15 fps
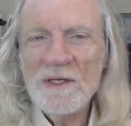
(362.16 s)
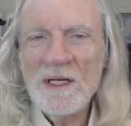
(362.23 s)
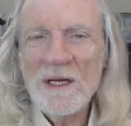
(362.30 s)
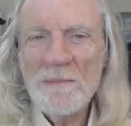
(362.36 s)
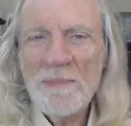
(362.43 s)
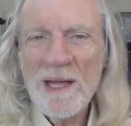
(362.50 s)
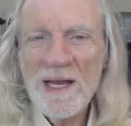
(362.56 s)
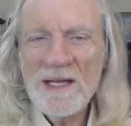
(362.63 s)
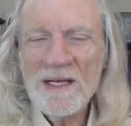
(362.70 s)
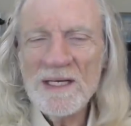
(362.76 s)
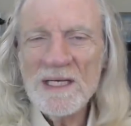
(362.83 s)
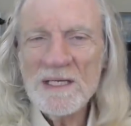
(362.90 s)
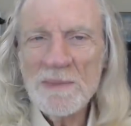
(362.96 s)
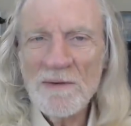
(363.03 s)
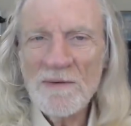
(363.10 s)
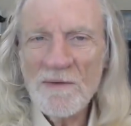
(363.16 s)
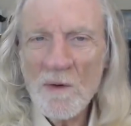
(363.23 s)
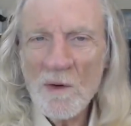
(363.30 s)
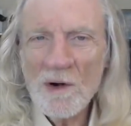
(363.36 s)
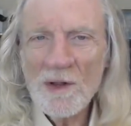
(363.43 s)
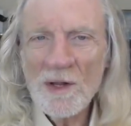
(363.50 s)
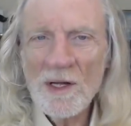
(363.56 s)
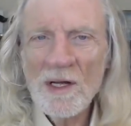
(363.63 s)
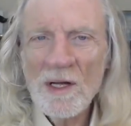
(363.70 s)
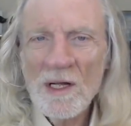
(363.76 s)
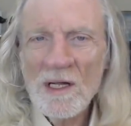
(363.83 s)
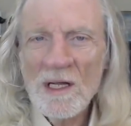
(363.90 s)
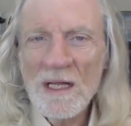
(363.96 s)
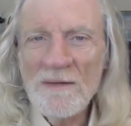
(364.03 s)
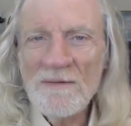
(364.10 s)
of independence before the
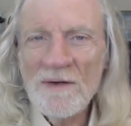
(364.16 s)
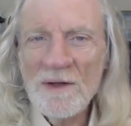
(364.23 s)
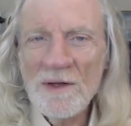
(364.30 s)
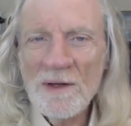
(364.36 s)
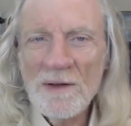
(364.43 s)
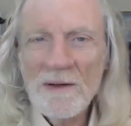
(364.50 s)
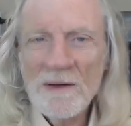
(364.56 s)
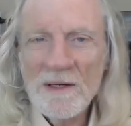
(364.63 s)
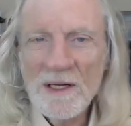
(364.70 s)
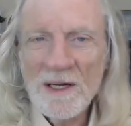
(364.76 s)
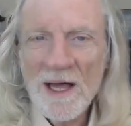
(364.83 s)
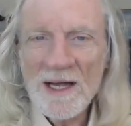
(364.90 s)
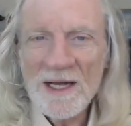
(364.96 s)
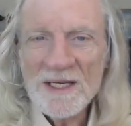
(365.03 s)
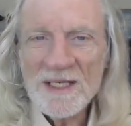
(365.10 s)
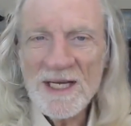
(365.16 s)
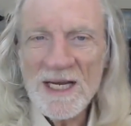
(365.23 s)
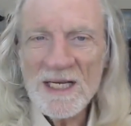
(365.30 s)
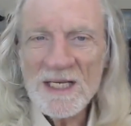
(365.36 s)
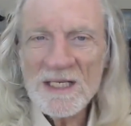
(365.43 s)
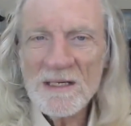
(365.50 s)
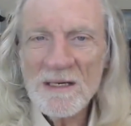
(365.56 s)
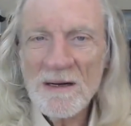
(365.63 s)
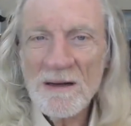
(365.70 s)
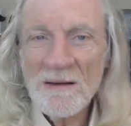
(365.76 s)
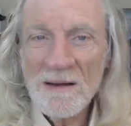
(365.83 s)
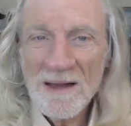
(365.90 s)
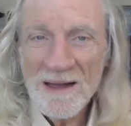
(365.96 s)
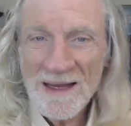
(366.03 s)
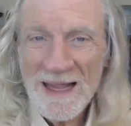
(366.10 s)
even the united states
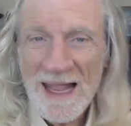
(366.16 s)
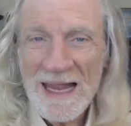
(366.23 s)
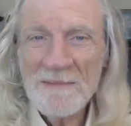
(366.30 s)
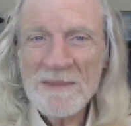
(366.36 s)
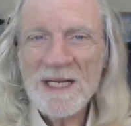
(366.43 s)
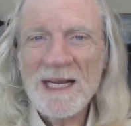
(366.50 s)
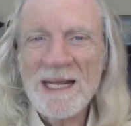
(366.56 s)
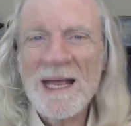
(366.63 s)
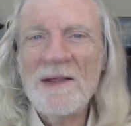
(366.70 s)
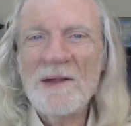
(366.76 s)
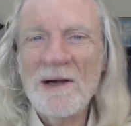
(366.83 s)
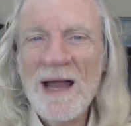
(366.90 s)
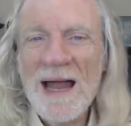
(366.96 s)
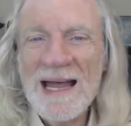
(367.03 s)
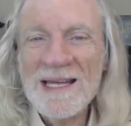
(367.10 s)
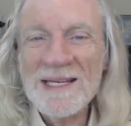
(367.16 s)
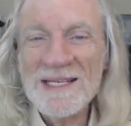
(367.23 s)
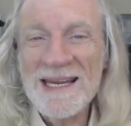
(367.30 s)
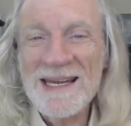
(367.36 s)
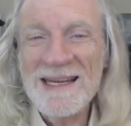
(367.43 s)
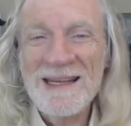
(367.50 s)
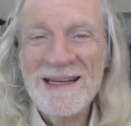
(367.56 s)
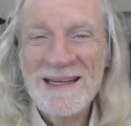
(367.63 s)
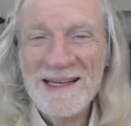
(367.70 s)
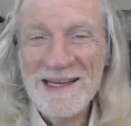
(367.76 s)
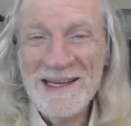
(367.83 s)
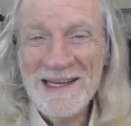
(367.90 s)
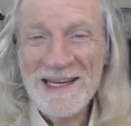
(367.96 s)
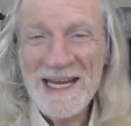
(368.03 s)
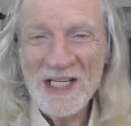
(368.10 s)
came together as a
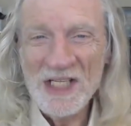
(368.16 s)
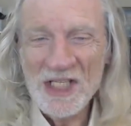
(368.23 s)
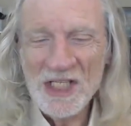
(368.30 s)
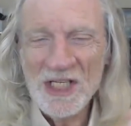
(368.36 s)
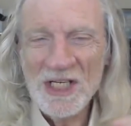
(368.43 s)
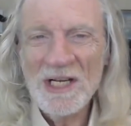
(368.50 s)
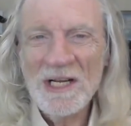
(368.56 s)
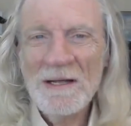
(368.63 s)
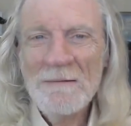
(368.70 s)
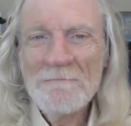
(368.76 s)
nation